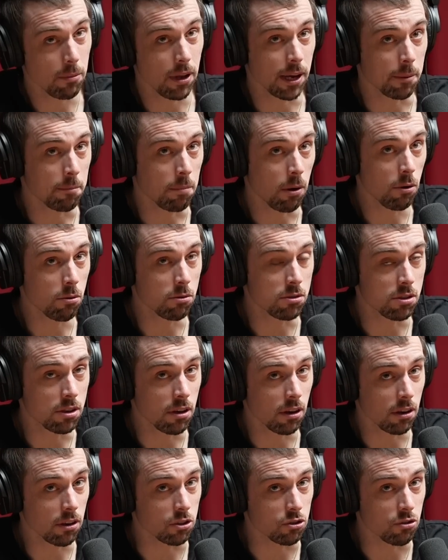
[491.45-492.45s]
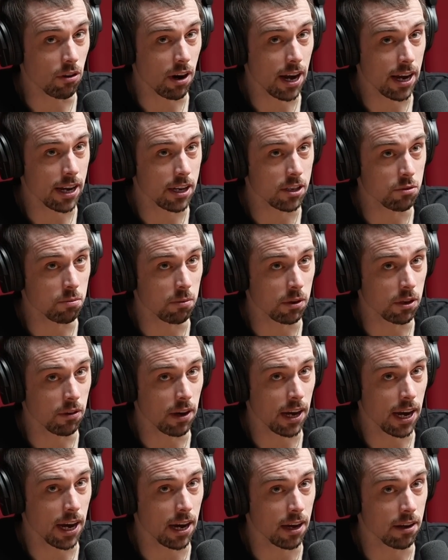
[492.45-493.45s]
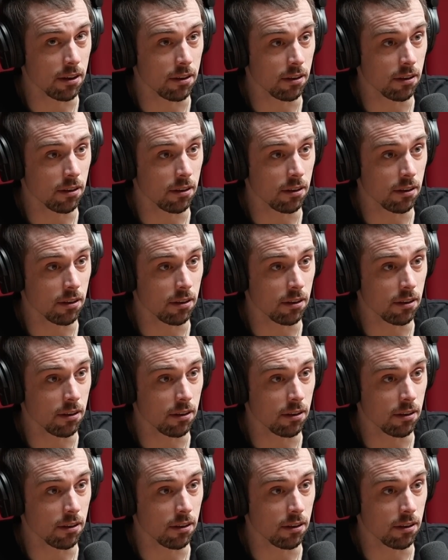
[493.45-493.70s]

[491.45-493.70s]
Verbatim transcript: like post Younger Dryas, when you had